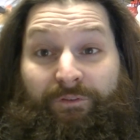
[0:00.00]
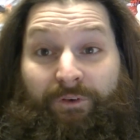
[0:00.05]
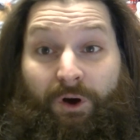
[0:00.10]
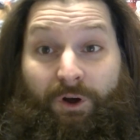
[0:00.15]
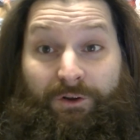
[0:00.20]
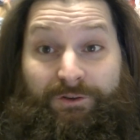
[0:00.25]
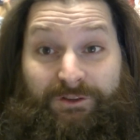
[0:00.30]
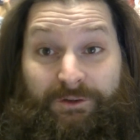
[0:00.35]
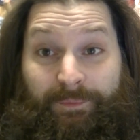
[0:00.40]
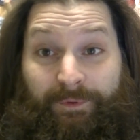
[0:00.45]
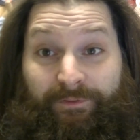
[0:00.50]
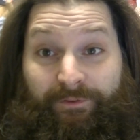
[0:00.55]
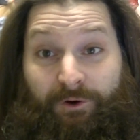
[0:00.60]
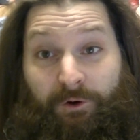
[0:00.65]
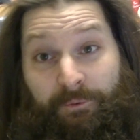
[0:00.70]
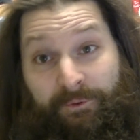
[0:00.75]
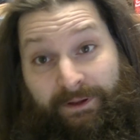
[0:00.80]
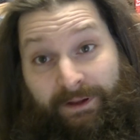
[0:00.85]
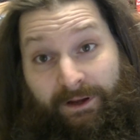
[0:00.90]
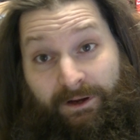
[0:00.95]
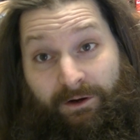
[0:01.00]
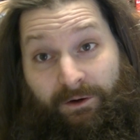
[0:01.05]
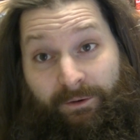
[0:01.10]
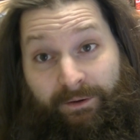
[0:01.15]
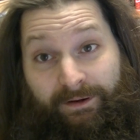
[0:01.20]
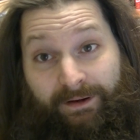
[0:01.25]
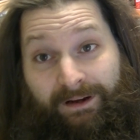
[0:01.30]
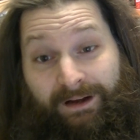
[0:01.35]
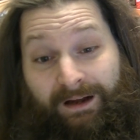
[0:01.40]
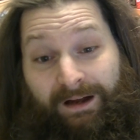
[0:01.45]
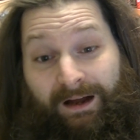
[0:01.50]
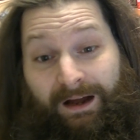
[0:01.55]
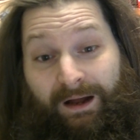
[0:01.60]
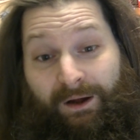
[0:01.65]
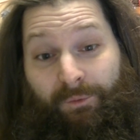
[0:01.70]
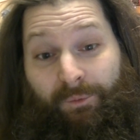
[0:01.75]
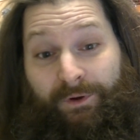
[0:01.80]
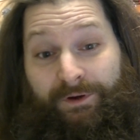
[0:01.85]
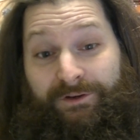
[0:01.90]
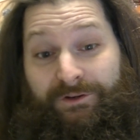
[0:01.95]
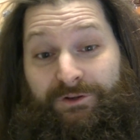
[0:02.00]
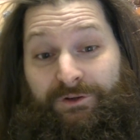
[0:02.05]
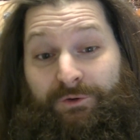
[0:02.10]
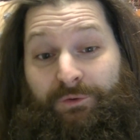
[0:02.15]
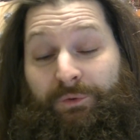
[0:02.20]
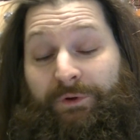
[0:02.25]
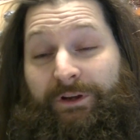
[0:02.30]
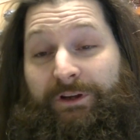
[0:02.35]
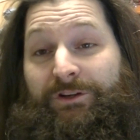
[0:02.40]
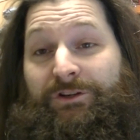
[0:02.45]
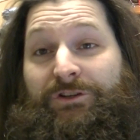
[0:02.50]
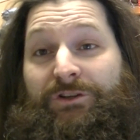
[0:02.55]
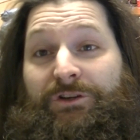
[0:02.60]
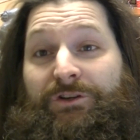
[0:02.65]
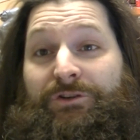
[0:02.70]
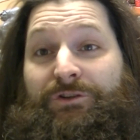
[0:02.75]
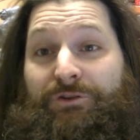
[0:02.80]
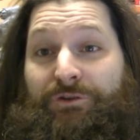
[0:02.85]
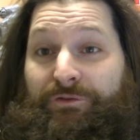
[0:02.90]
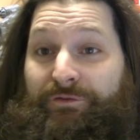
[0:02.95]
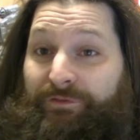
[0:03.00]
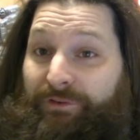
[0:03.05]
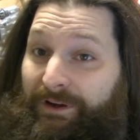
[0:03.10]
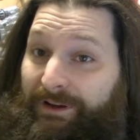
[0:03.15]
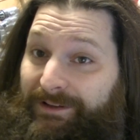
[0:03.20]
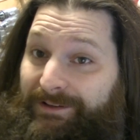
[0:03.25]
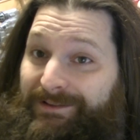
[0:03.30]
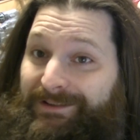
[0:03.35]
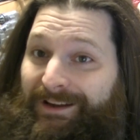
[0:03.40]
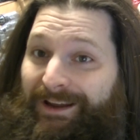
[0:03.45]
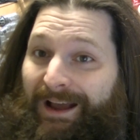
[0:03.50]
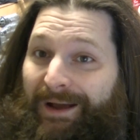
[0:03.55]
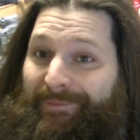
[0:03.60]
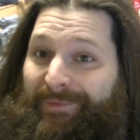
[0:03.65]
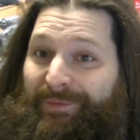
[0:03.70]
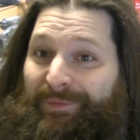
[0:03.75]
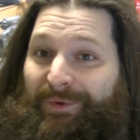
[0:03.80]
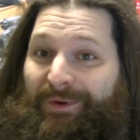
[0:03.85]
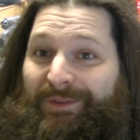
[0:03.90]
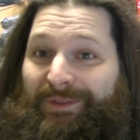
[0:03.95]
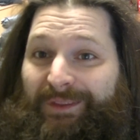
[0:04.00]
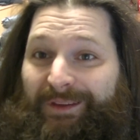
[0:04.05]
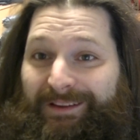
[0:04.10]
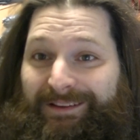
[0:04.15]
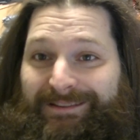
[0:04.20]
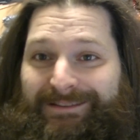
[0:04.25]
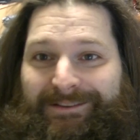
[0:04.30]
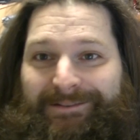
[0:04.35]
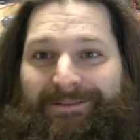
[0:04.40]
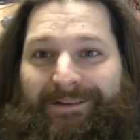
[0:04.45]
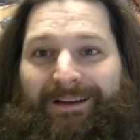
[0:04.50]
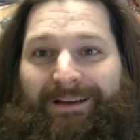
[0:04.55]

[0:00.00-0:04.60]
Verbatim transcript: Also, before we get going, I want to wish two friends happy birthdays.